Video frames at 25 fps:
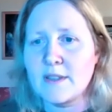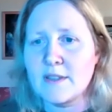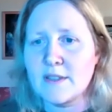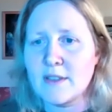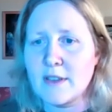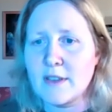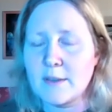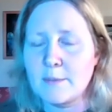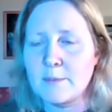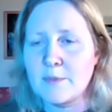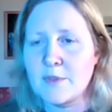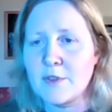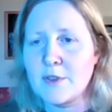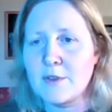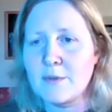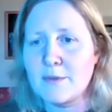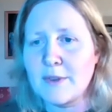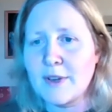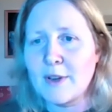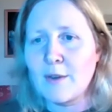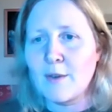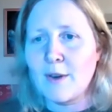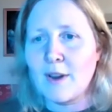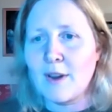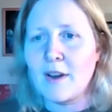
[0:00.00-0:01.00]
are sort of
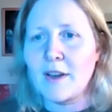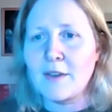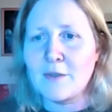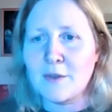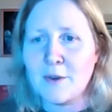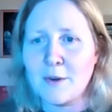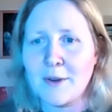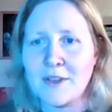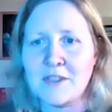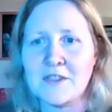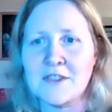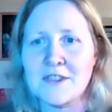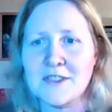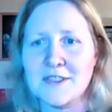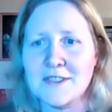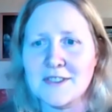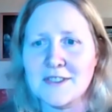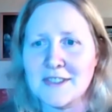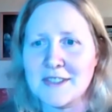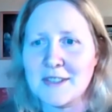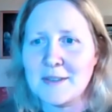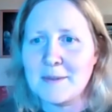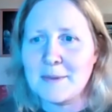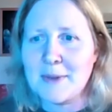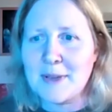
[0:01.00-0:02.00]
real live
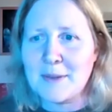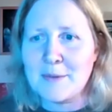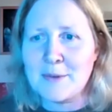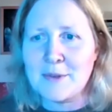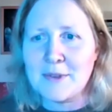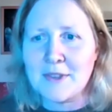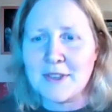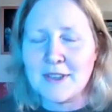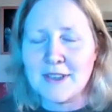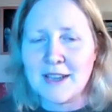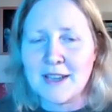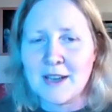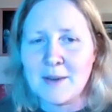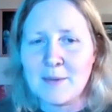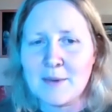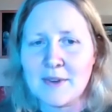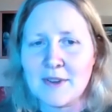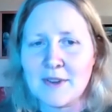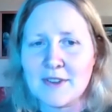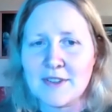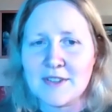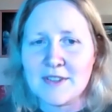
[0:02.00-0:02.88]
questions that people can come and ask.